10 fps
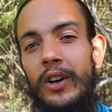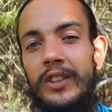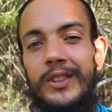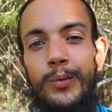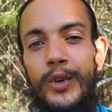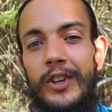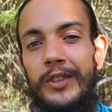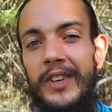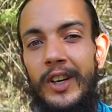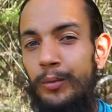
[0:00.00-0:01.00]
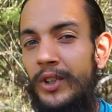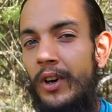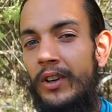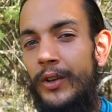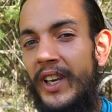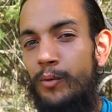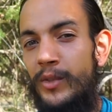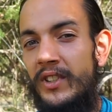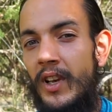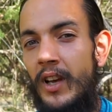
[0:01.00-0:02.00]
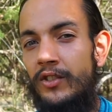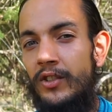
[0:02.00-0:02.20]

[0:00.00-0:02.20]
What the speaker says: go somewhere else for help. You can't go get a massage,